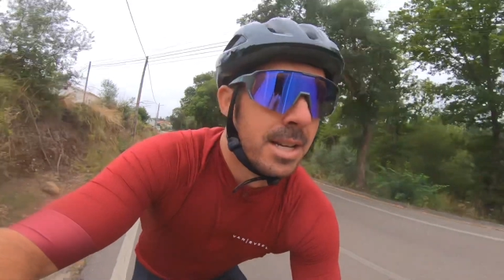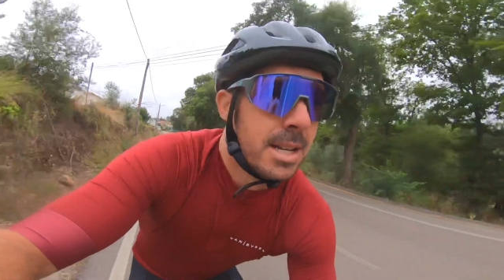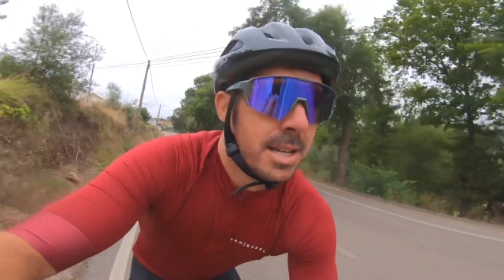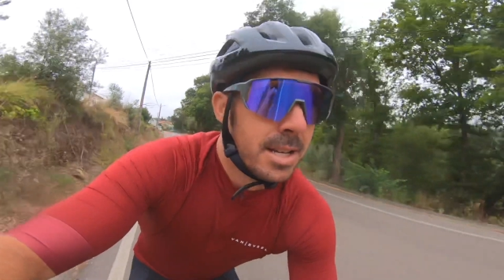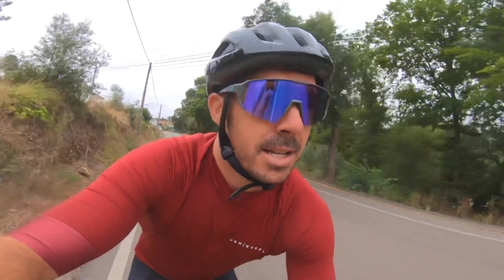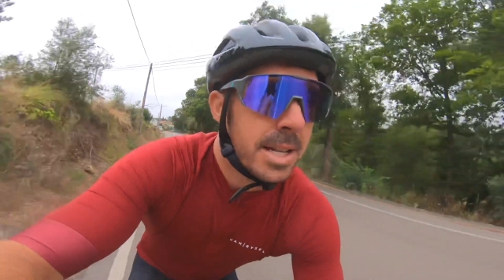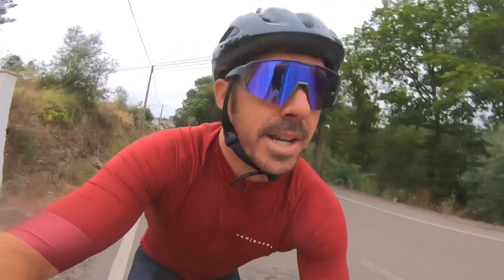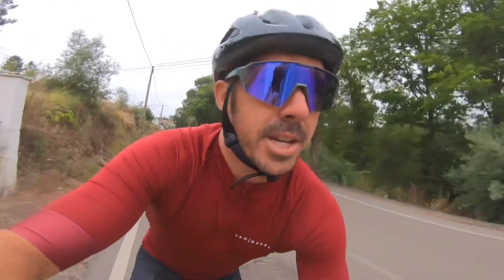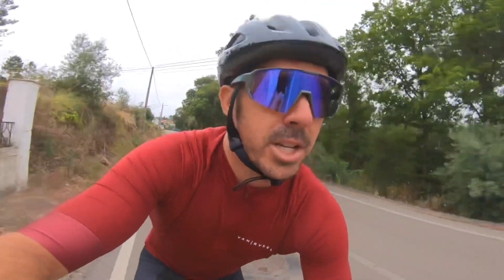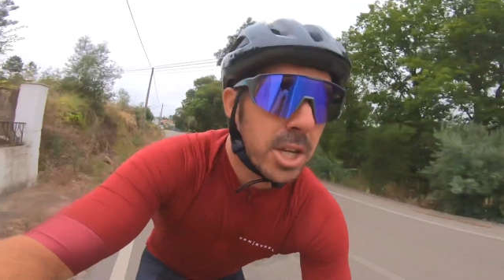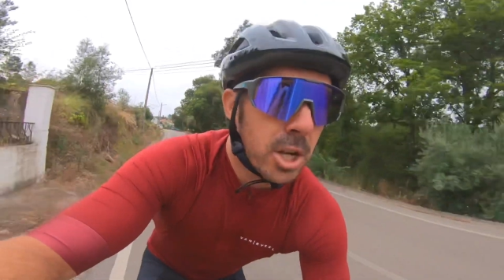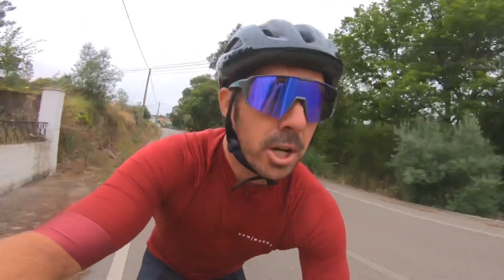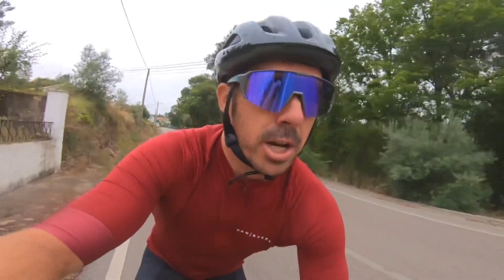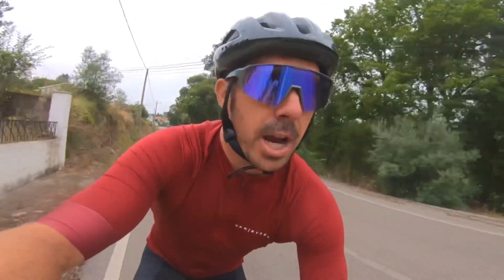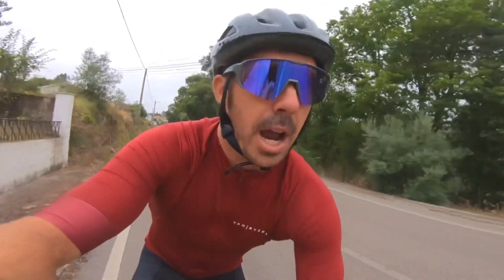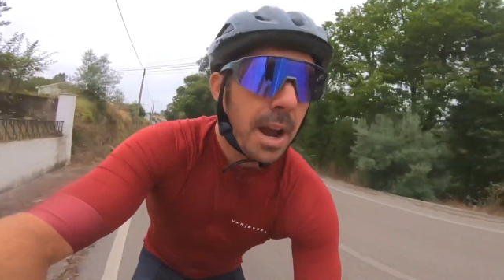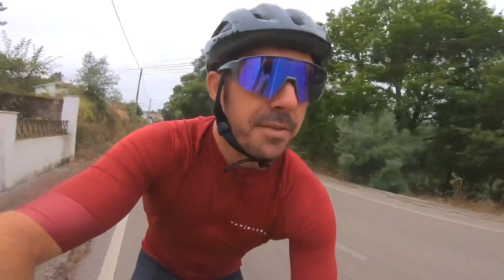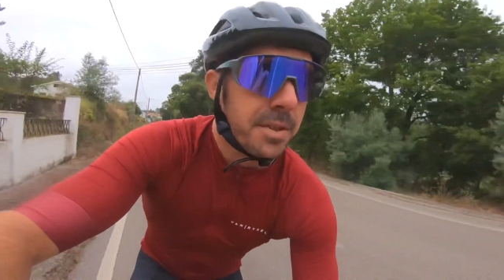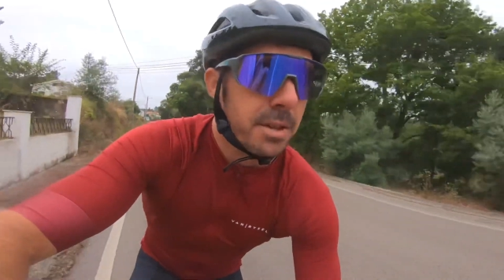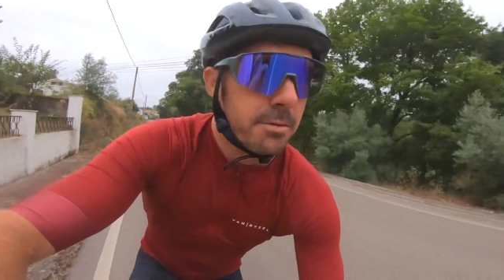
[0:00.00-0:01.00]
They just look
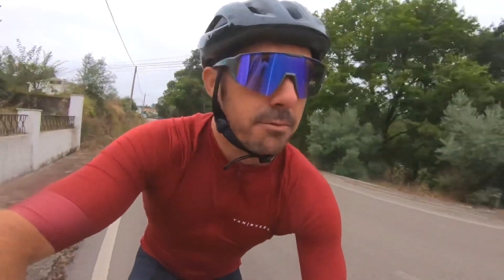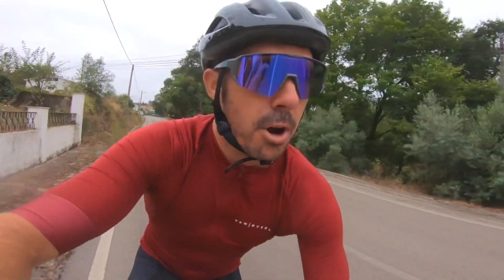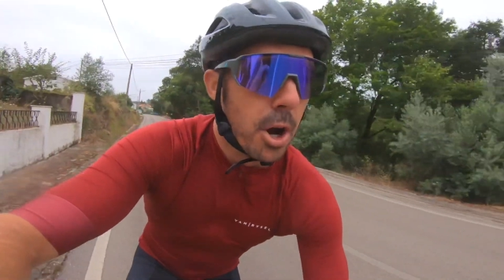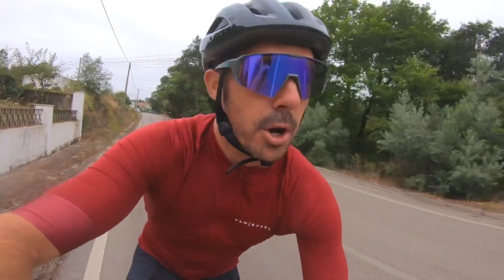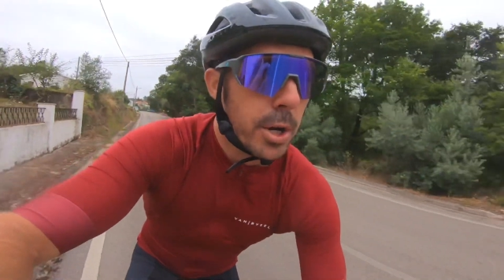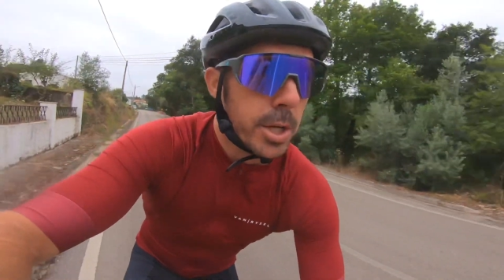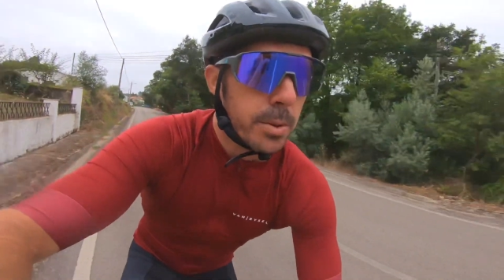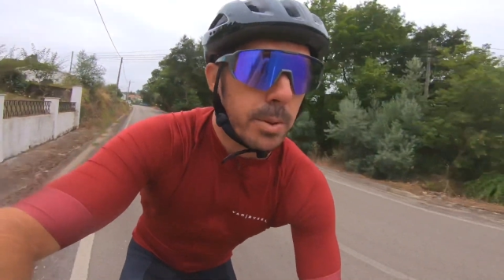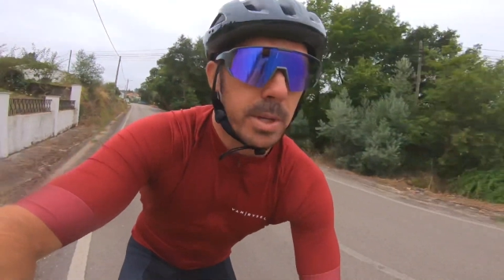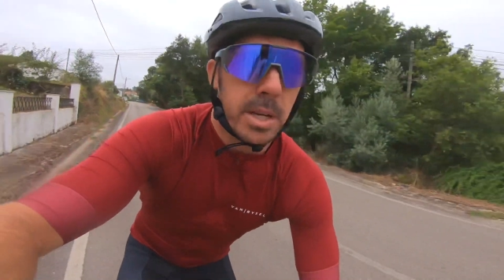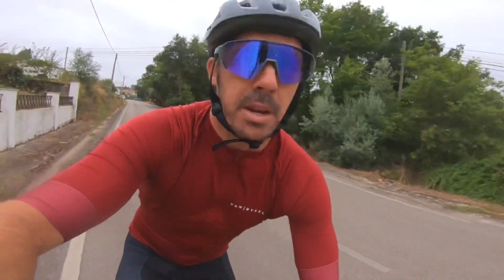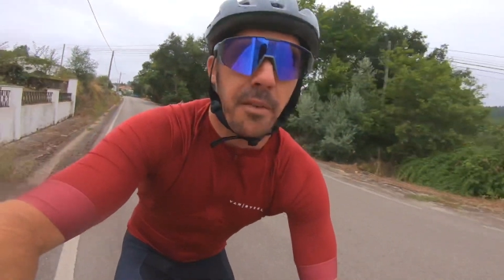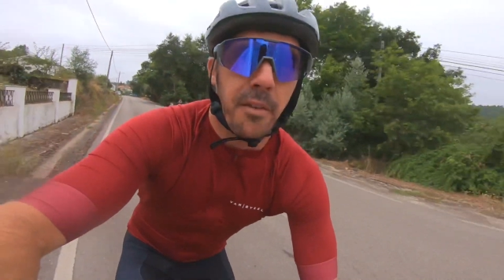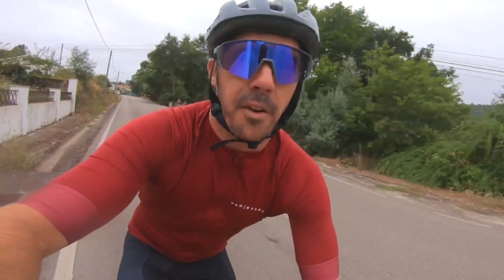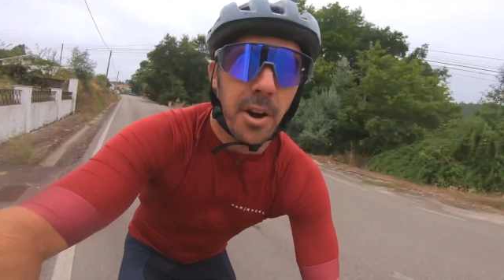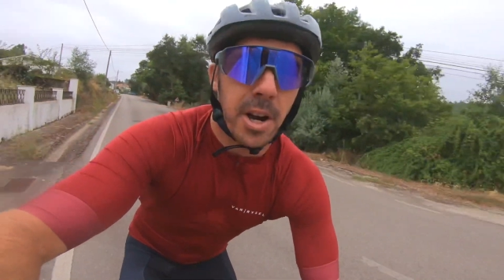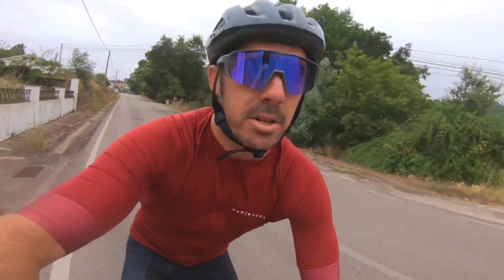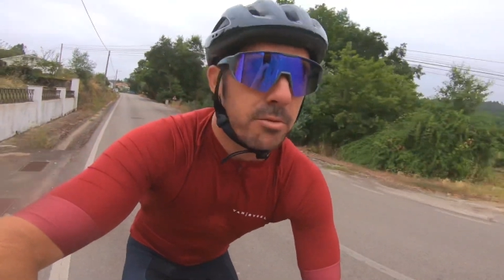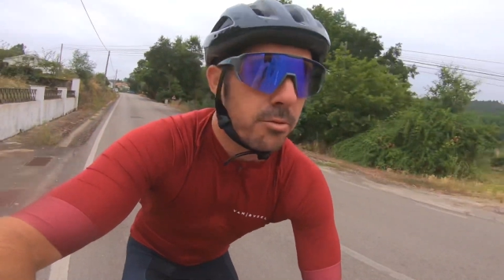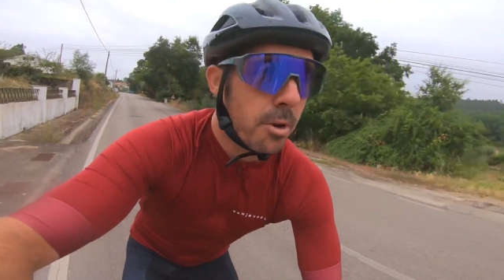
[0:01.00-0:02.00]
after the roads, which for
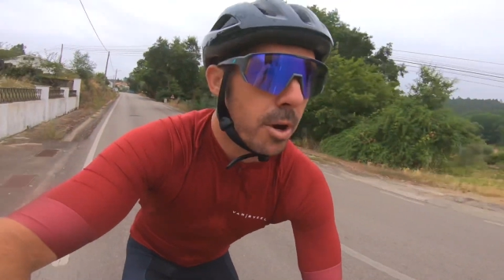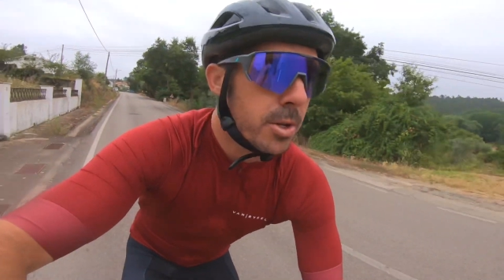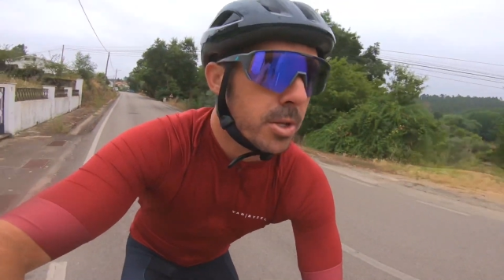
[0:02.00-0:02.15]
us road